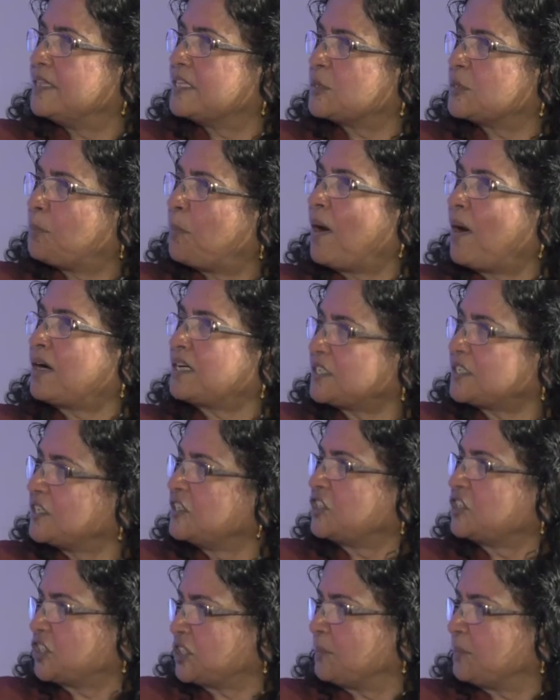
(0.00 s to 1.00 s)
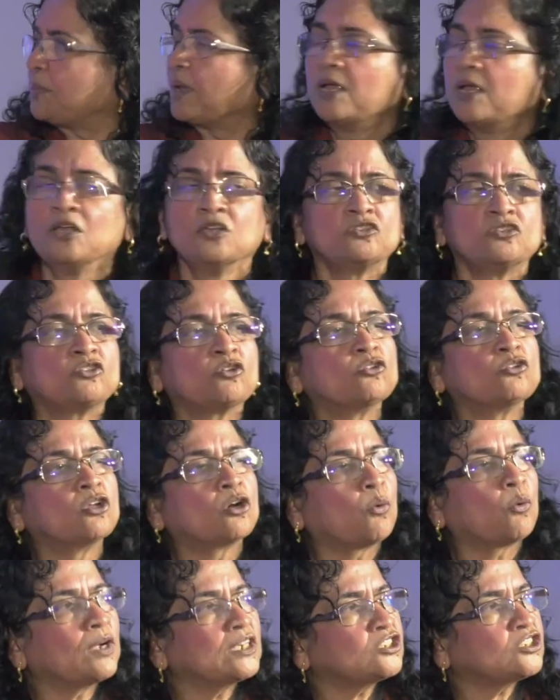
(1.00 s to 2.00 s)
this partnership? So the
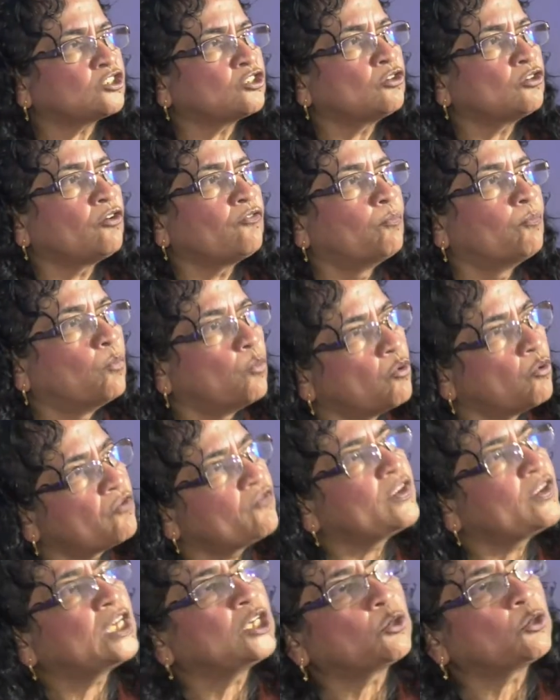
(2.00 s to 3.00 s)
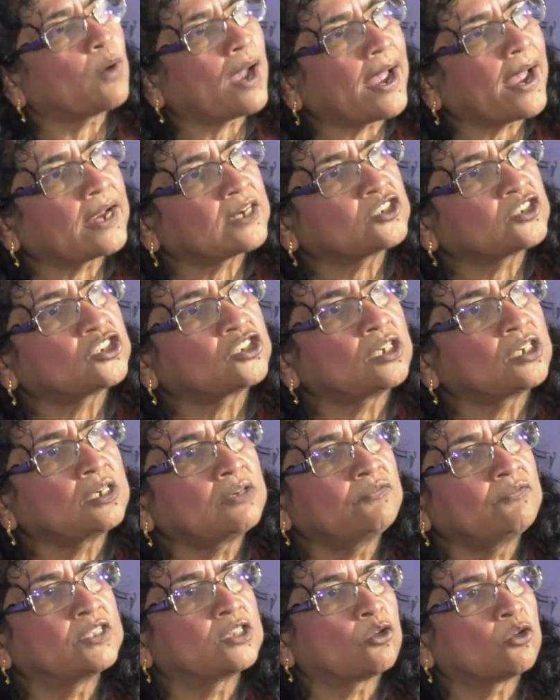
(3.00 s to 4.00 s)
question of moving to
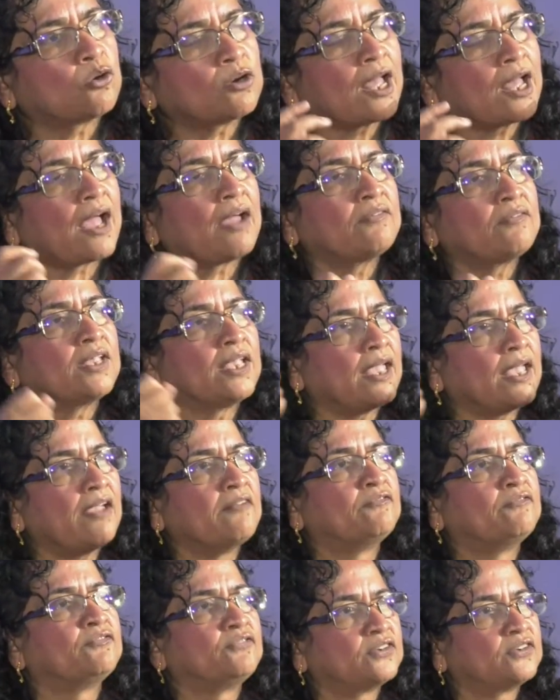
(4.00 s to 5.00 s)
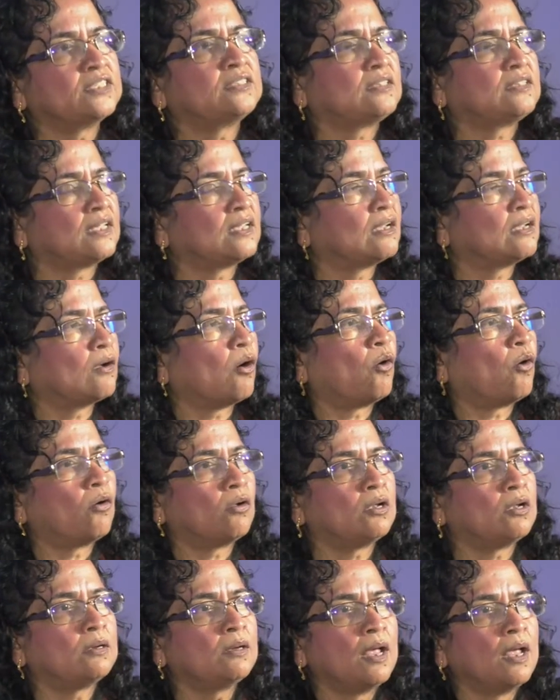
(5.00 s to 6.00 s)
action without having everything
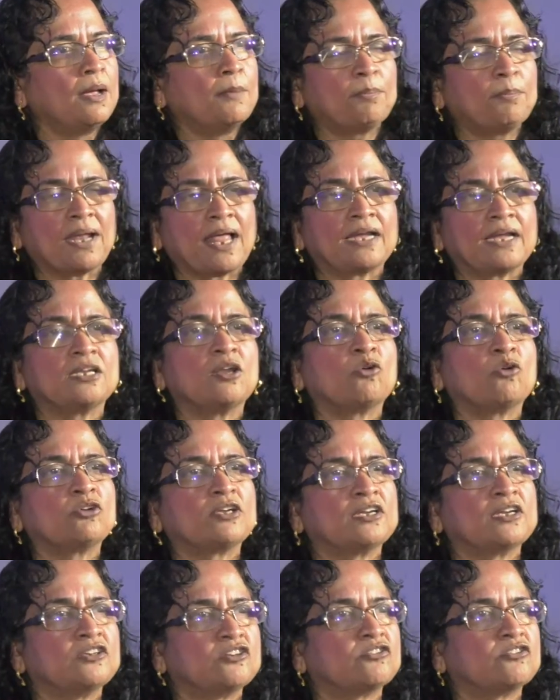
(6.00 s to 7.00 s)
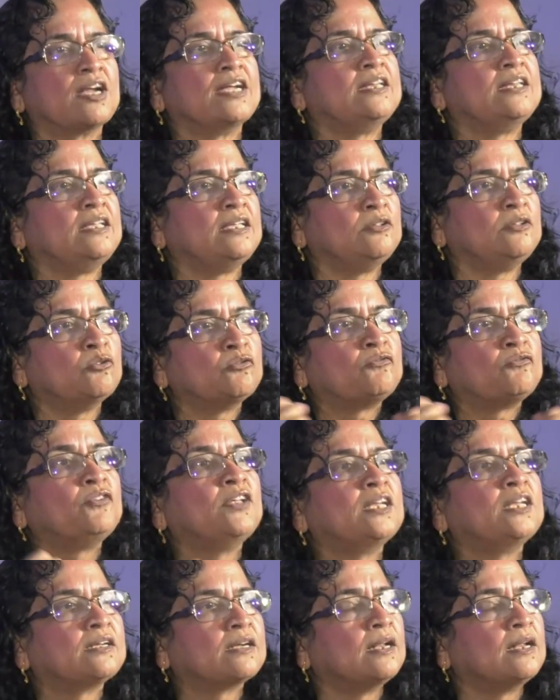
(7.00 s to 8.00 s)
all planned out and ready,
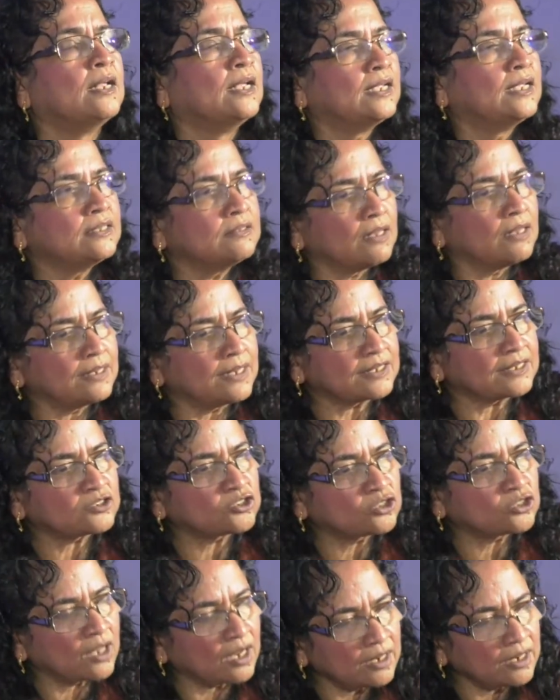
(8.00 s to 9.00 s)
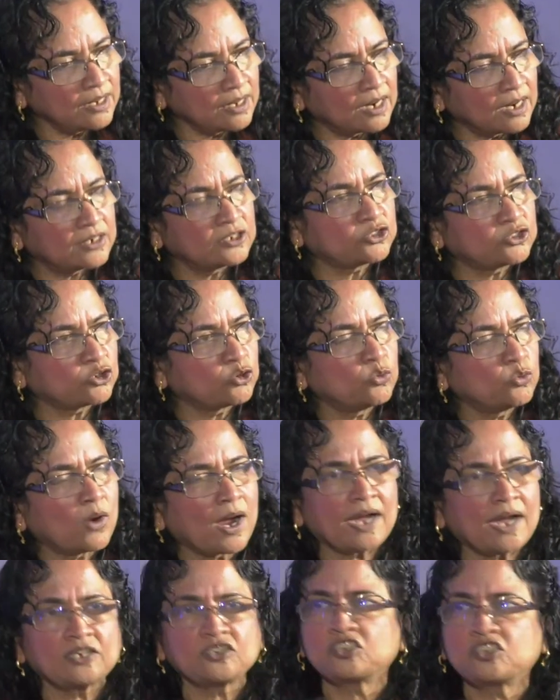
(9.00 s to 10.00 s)
let's learn through
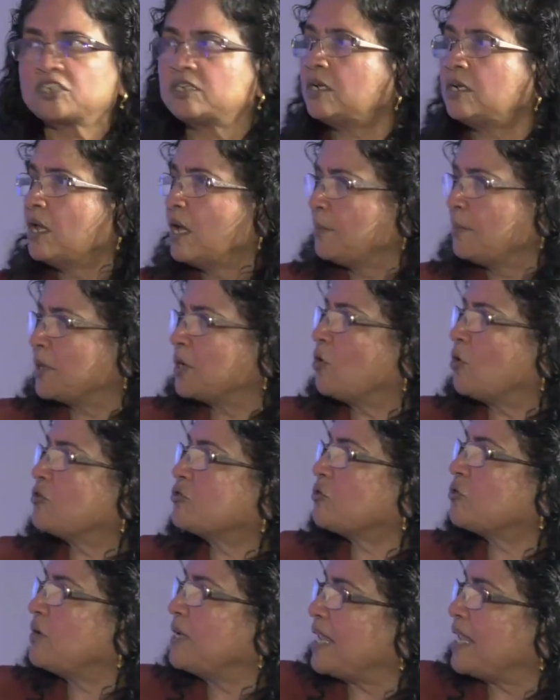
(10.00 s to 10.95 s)
action, but also